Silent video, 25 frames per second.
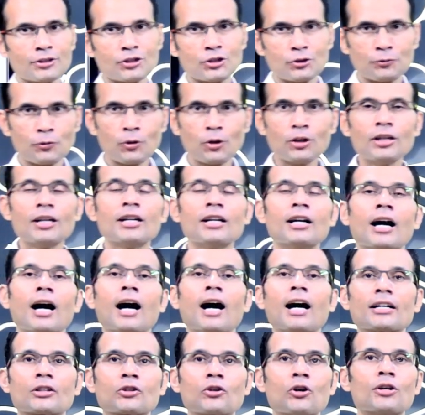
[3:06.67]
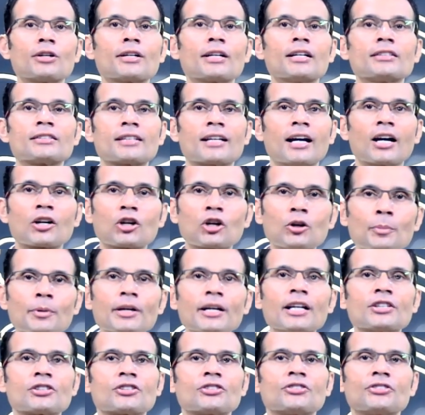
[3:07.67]
first of all, are called as
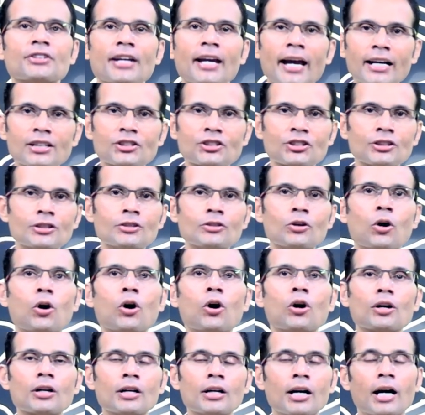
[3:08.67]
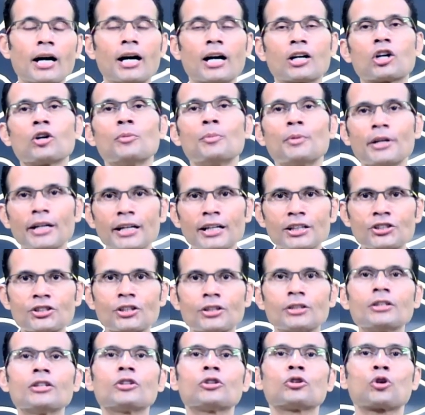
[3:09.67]
accommodation reaction or
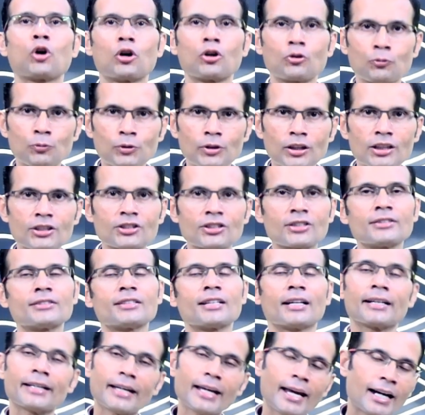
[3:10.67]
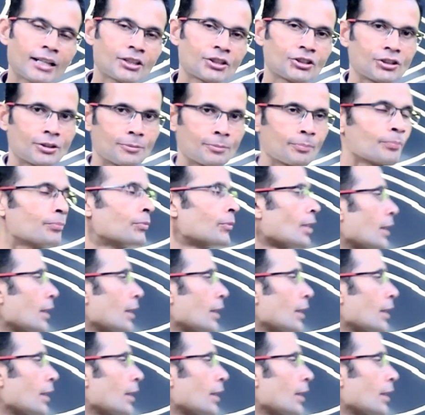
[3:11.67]
accommodation convergence reaction.